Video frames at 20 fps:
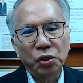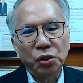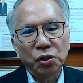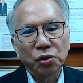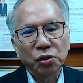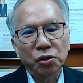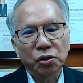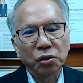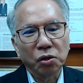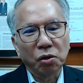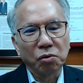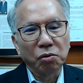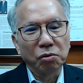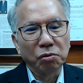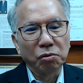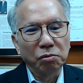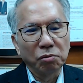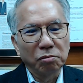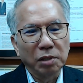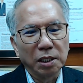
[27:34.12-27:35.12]

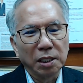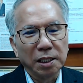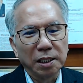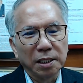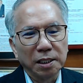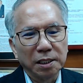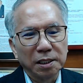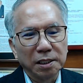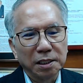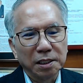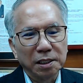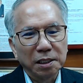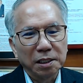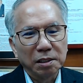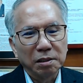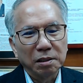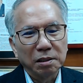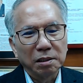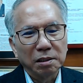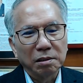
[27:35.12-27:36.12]
So
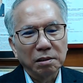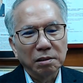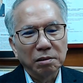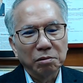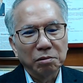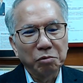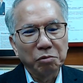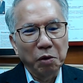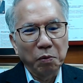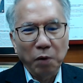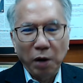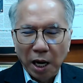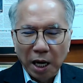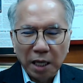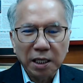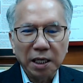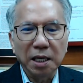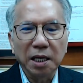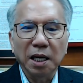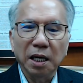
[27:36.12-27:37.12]
we were
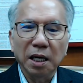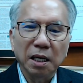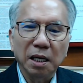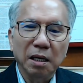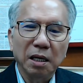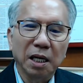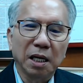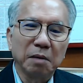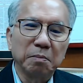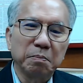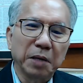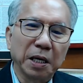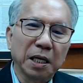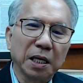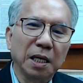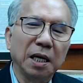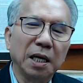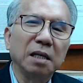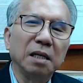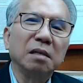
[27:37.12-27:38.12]
lucky at the
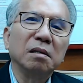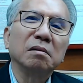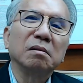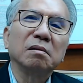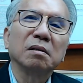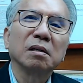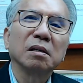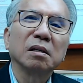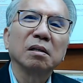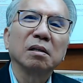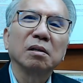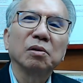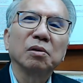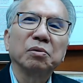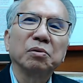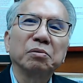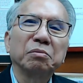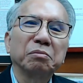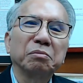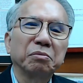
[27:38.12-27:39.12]
beginning.
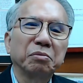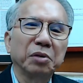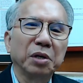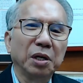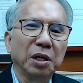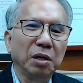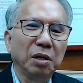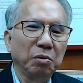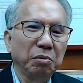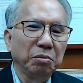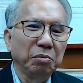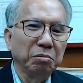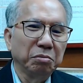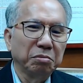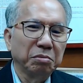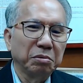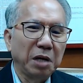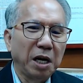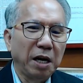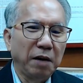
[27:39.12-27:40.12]
We
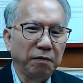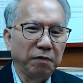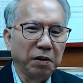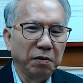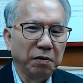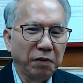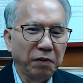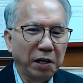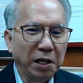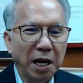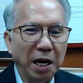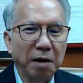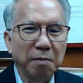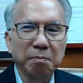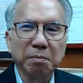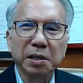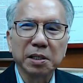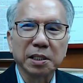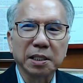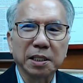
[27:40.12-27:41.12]
have a very
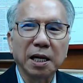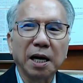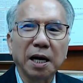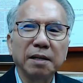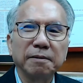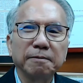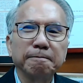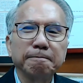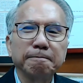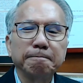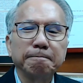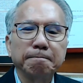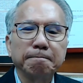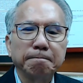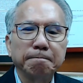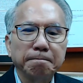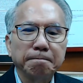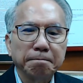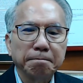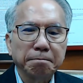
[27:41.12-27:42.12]
humble staff.
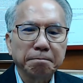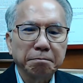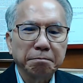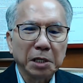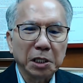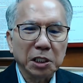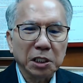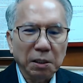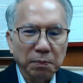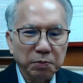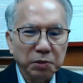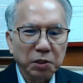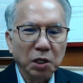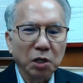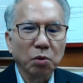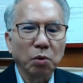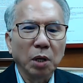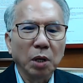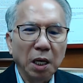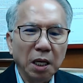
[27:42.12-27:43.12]
But
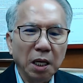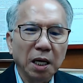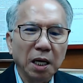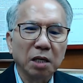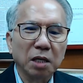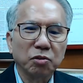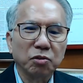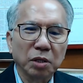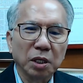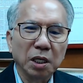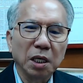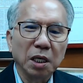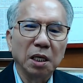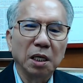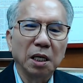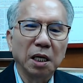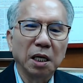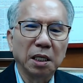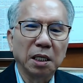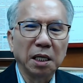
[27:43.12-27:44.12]
subsequently, actually,
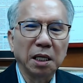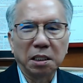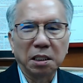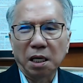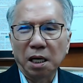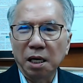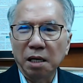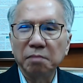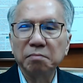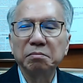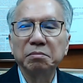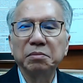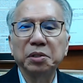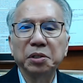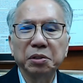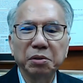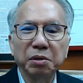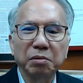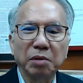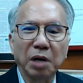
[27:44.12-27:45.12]
at that time, you
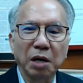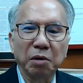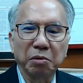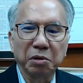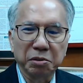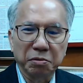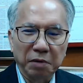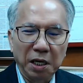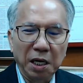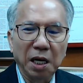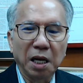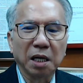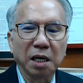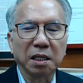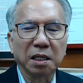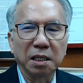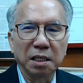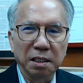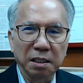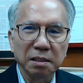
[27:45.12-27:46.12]
know, I was very
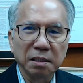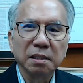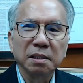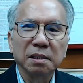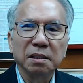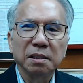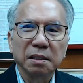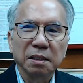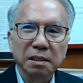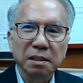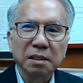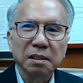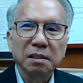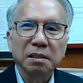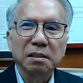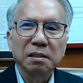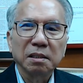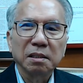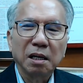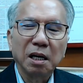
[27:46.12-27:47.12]
lucky.
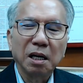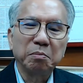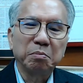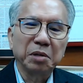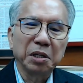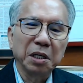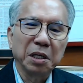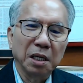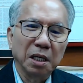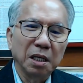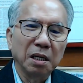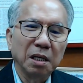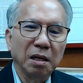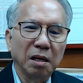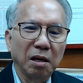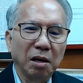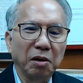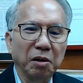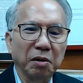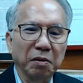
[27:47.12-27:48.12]
I bring in a
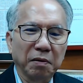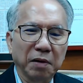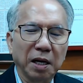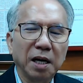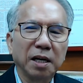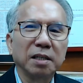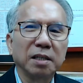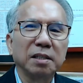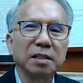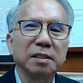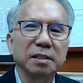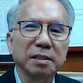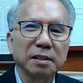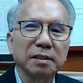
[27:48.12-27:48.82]
lot of clients.